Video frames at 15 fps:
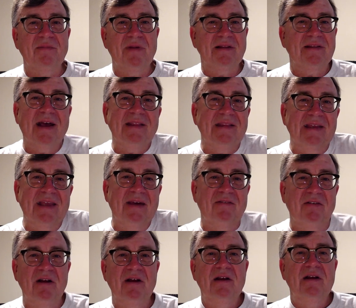like that to give
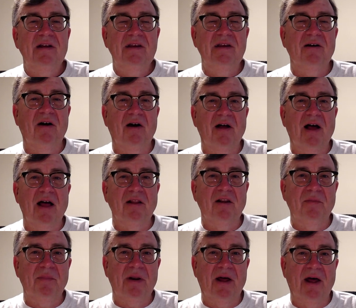it, you know, a, a
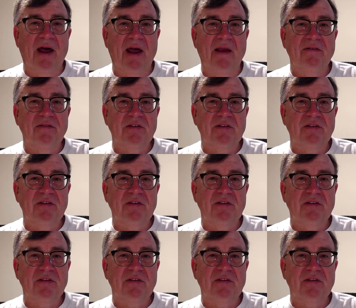little bit of height.